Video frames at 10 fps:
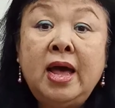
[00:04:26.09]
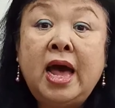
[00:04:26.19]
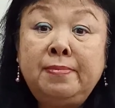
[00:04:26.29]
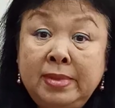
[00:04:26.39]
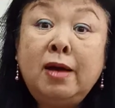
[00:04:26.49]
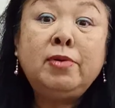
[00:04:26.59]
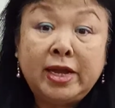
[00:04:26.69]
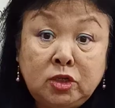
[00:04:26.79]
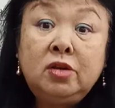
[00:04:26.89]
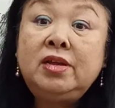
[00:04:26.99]
I'm now
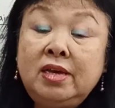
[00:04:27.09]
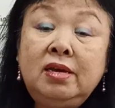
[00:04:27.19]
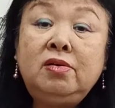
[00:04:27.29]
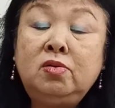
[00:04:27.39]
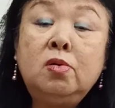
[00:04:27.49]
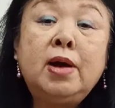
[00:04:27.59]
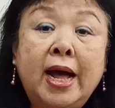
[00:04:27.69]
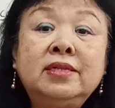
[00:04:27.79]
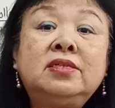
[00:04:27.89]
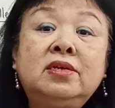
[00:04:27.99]
actually, you know,
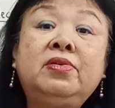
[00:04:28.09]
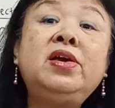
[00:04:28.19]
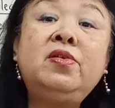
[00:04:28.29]
answering